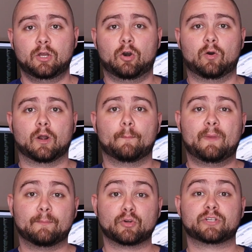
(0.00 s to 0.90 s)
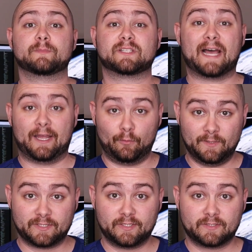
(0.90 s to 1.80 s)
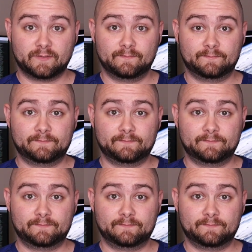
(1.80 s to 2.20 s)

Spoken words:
or membership style business.